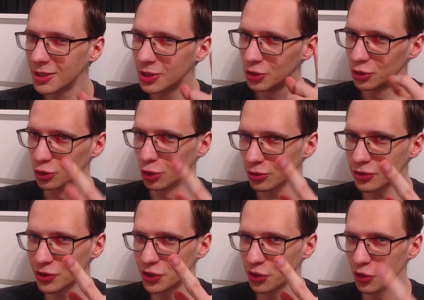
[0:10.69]
not
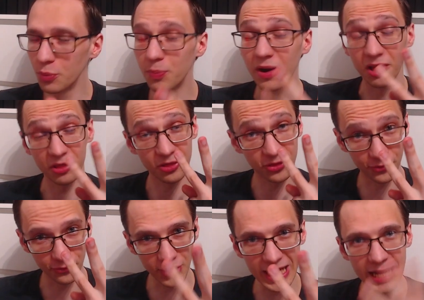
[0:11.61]
two, but
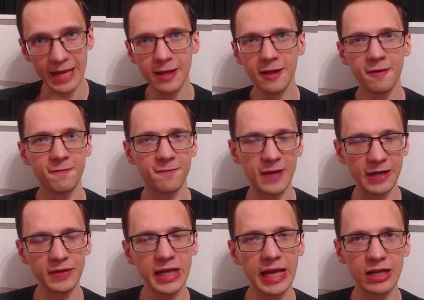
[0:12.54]
three
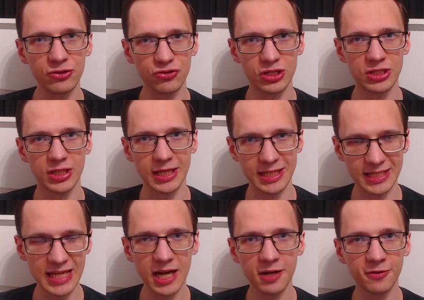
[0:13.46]
very interesting
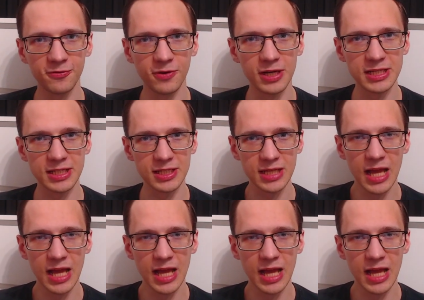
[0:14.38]
sacrifices,